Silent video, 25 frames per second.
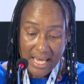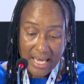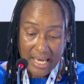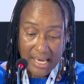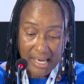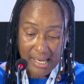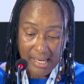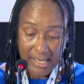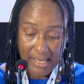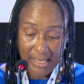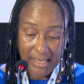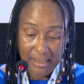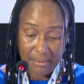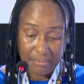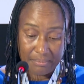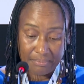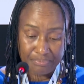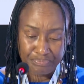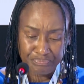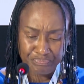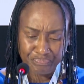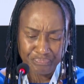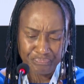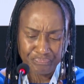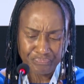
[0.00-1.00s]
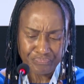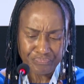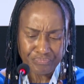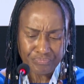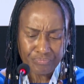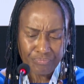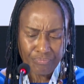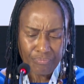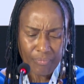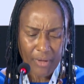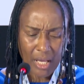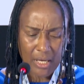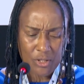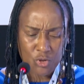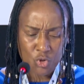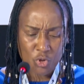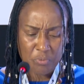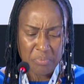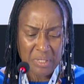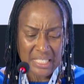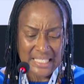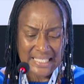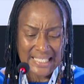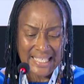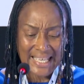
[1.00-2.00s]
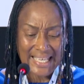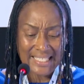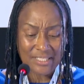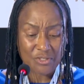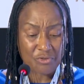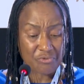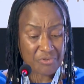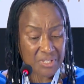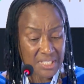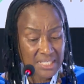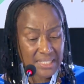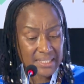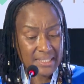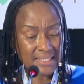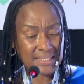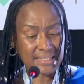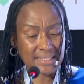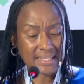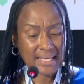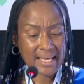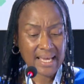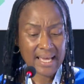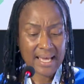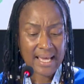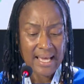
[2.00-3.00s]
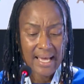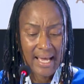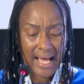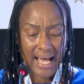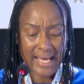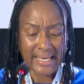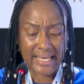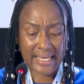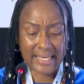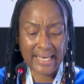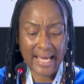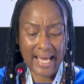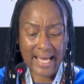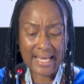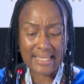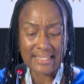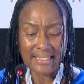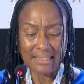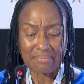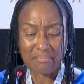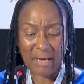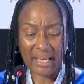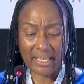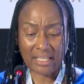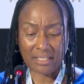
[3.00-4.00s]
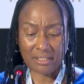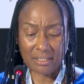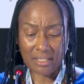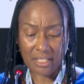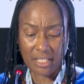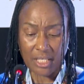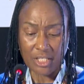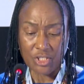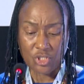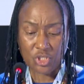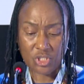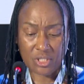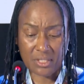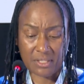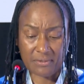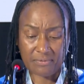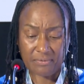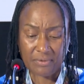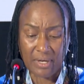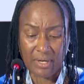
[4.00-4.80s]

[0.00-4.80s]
to mitigate risks and enhance market linkages,